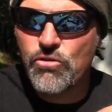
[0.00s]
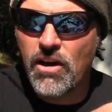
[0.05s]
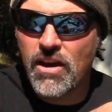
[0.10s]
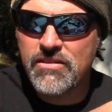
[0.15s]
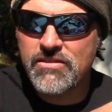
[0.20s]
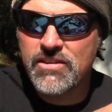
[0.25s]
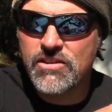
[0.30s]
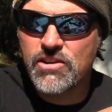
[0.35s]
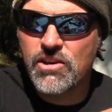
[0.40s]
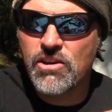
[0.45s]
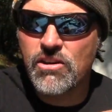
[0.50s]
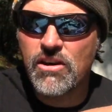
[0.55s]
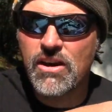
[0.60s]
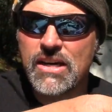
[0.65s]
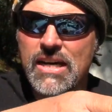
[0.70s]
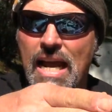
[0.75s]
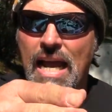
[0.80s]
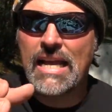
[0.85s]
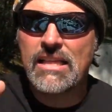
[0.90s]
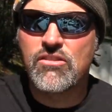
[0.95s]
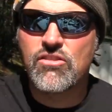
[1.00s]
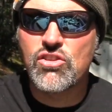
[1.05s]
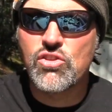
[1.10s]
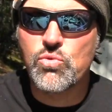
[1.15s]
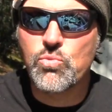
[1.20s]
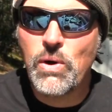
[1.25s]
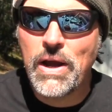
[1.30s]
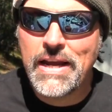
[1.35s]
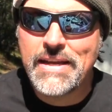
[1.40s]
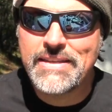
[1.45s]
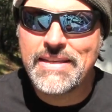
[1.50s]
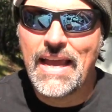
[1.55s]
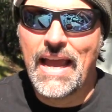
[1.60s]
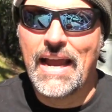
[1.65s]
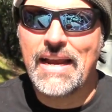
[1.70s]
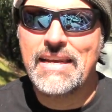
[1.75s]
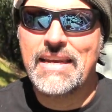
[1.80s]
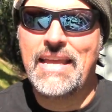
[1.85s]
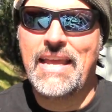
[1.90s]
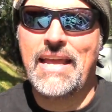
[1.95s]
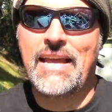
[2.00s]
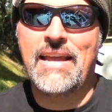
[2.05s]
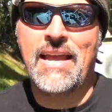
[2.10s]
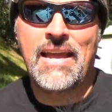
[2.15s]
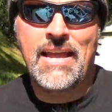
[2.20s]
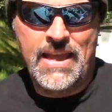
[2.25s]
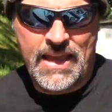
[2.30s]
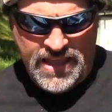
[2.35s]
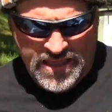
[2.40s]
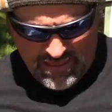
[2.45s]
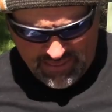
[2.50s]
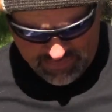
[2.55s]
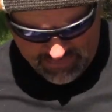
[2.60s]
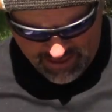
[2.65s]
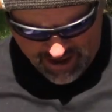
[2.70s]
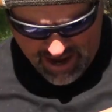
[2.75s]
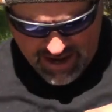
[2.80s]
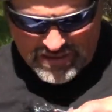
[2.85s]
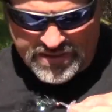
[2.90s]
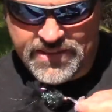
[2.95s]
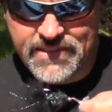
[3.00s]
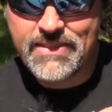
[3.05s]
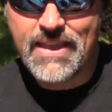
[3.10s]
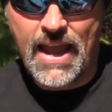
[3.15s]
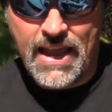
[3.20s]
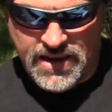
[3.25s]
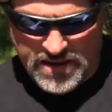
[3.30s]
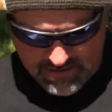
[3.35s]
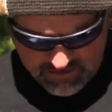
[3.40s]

across the current and swing technique. That that